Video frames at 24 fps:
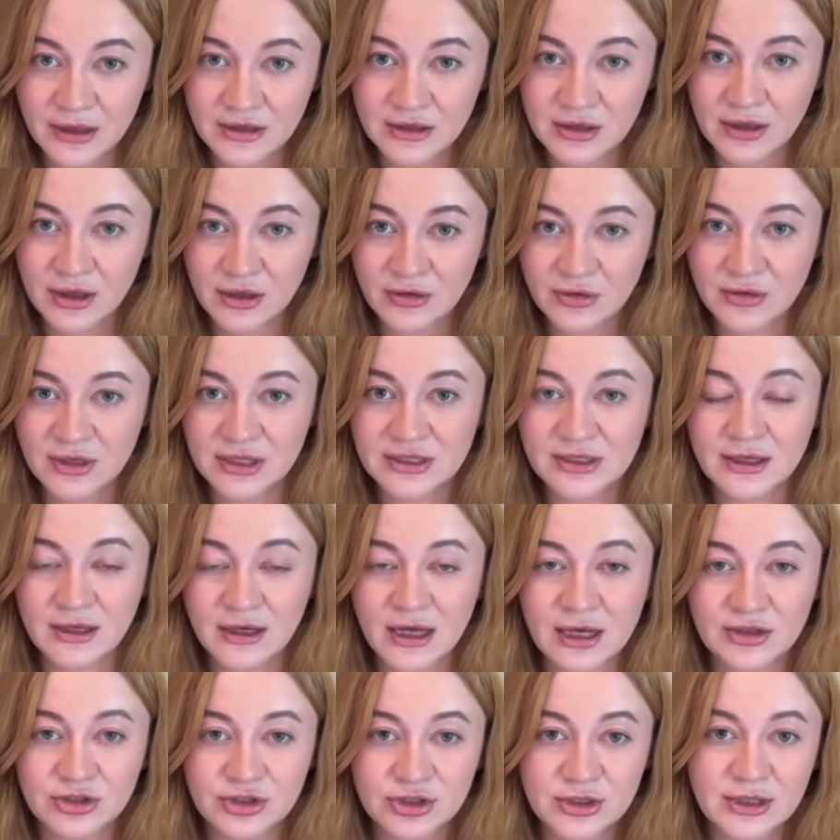third reason
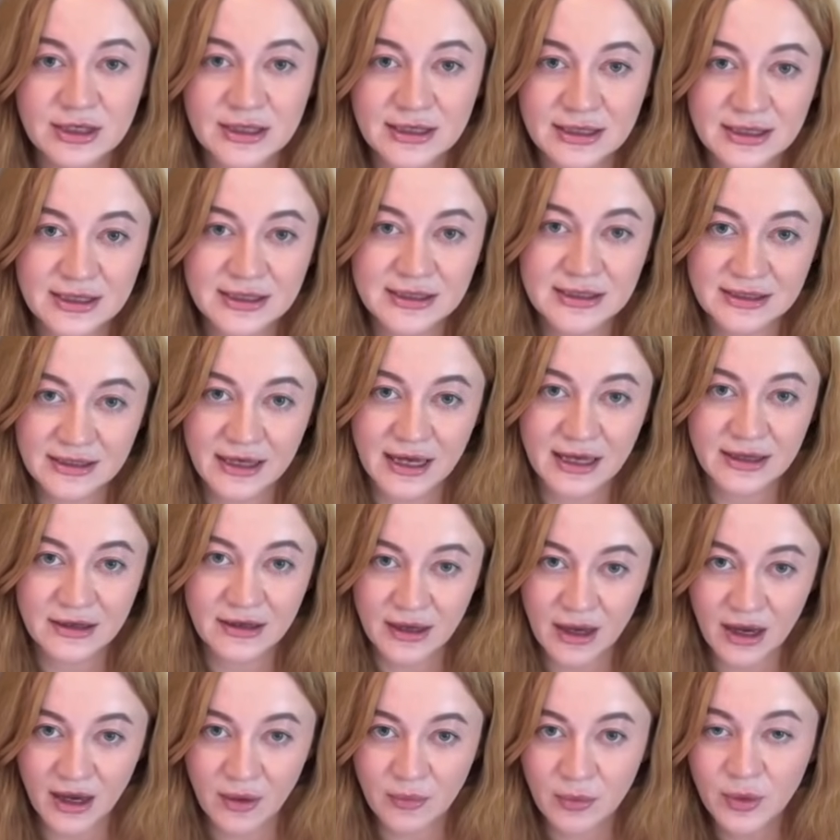actually is that
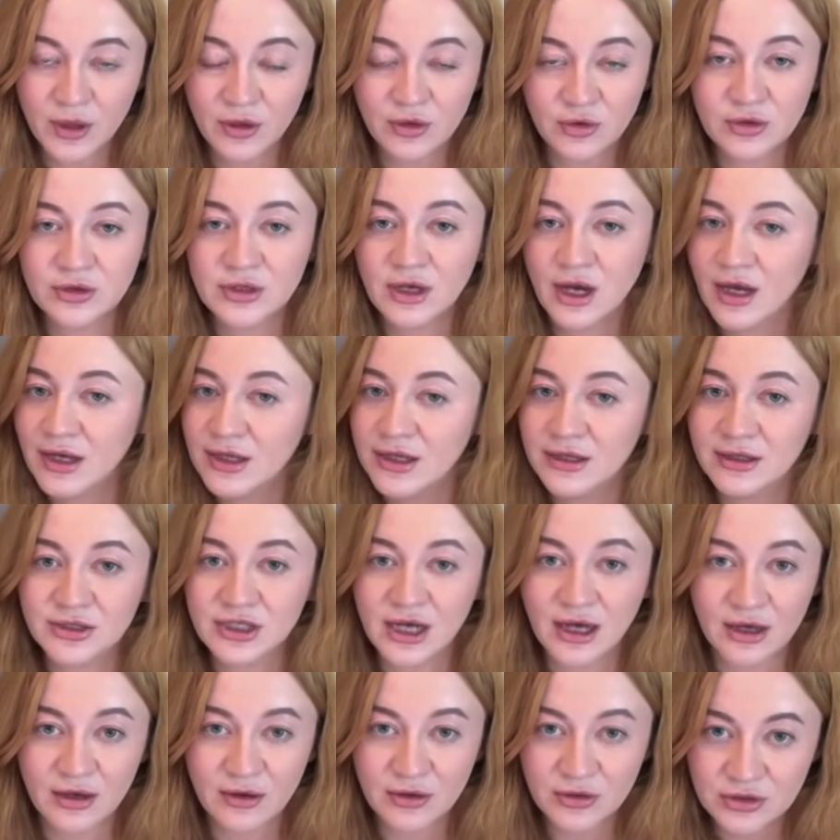when you target
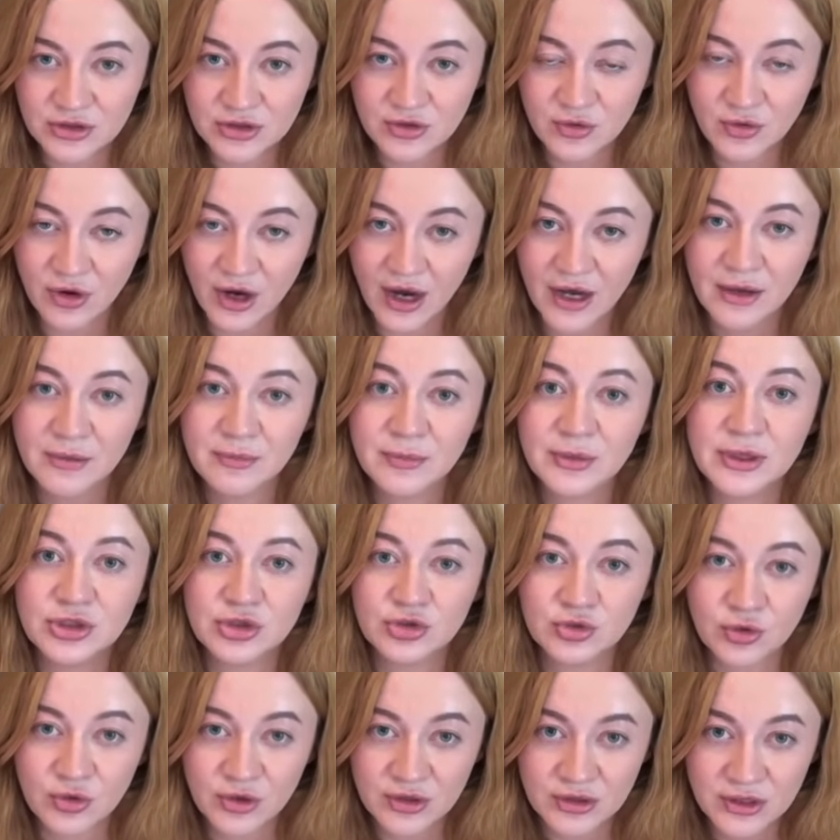channels, you can't be
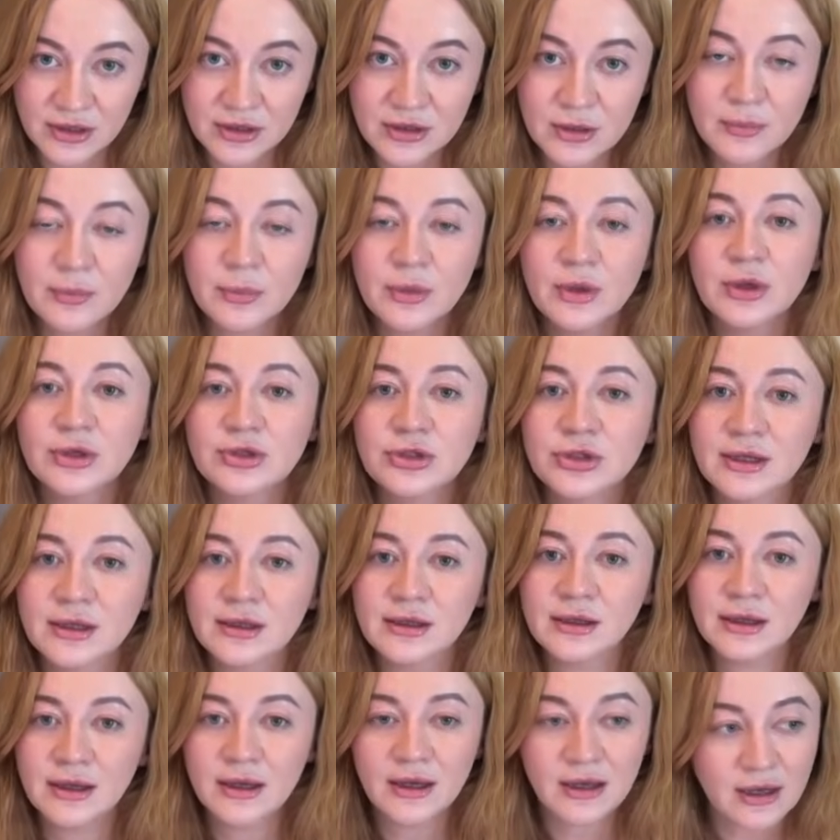sure that the
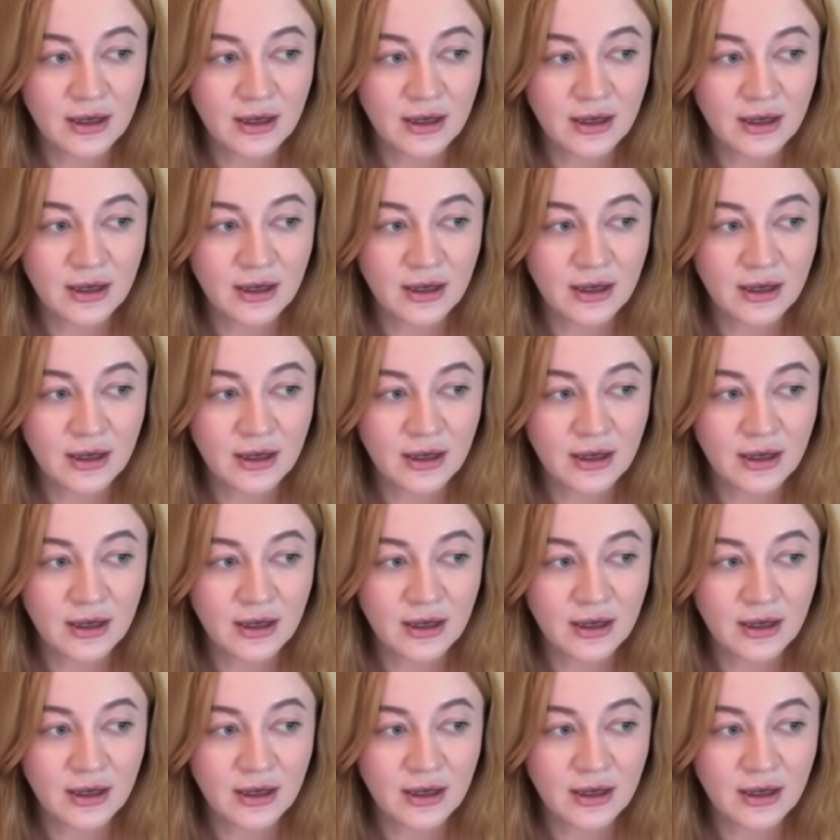person